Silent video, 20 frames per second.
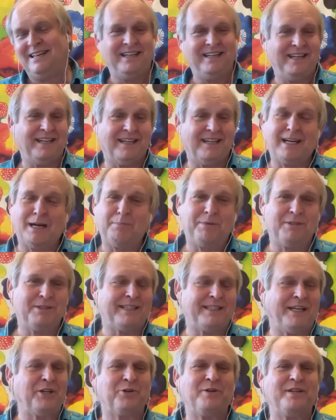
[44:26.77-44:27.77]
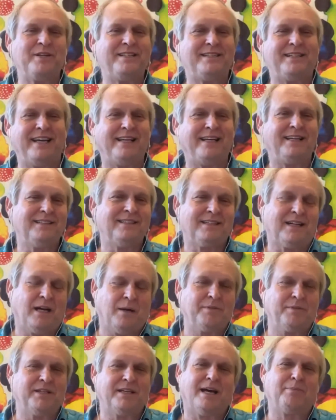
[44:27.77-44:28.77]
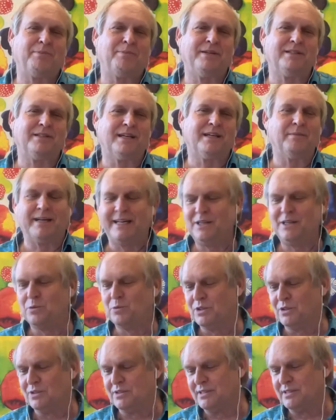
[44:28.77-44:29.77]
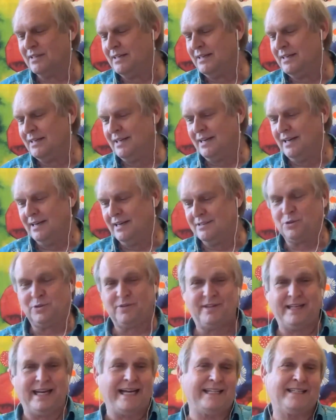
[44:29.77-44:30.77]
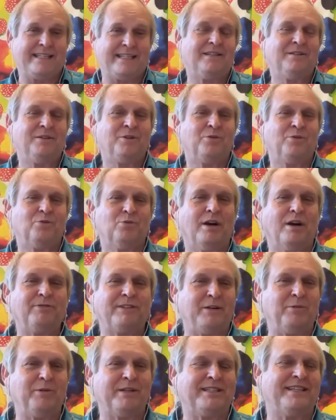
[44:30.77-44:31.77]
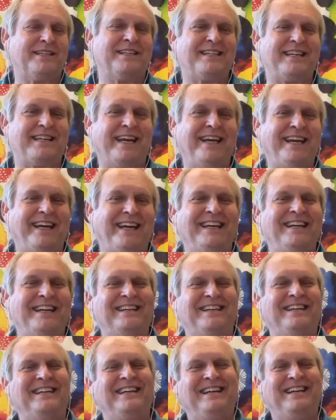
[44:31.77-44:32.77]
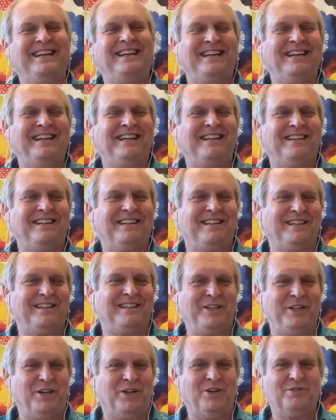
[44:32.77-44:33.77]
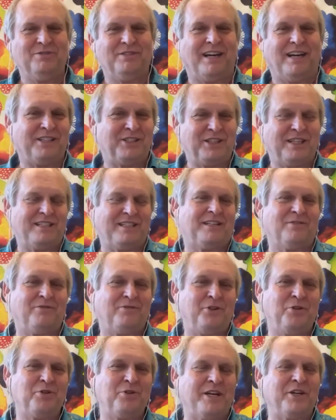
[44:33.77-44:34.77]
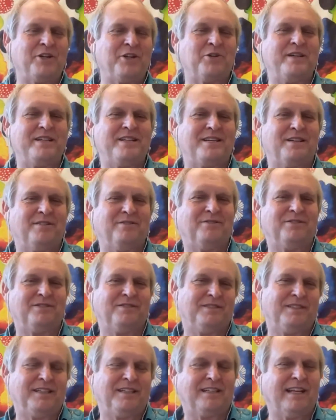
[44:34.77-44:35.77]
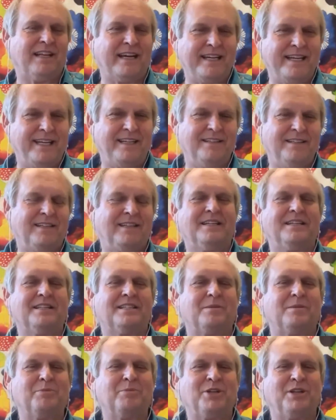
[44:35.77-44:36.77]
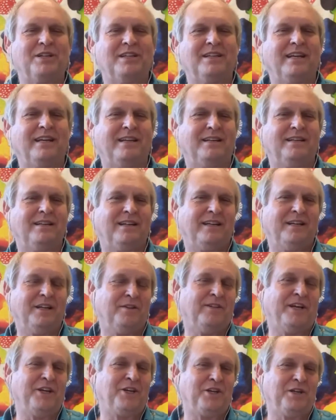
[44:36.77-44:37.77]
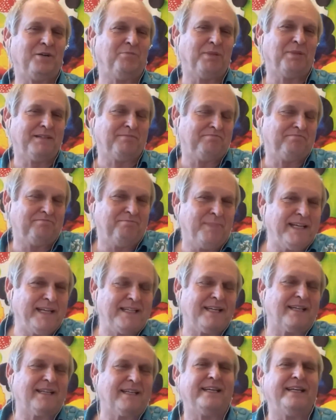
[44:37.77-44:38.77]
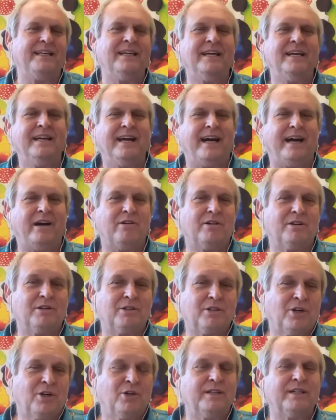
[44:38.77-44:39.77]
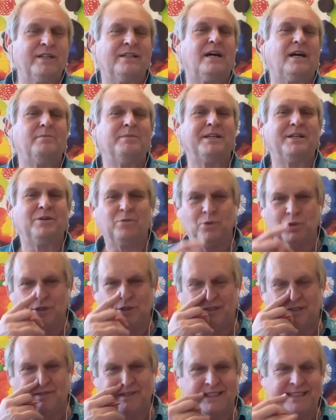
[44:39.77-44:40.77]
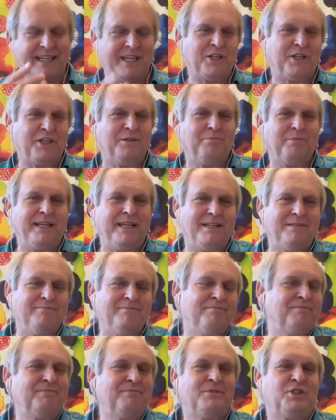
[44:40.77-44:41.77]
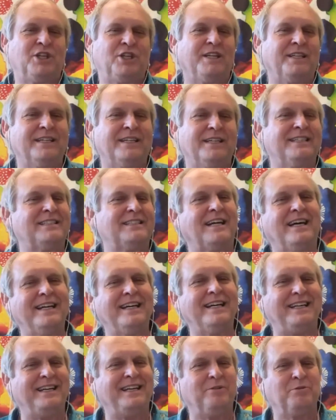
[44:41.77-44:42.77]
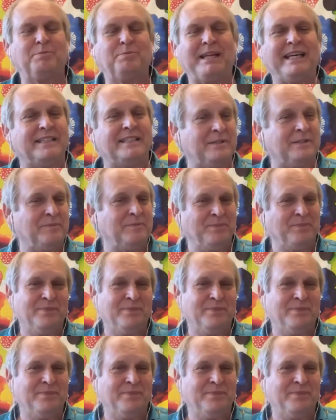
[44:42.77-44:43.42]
And in a couple centuries, they can come to dominate the world. So that's roughly what's at stake. Not just a few centuries of declining consumption and innovation, but basically our current dominant world civilization being shunted aside and replaced.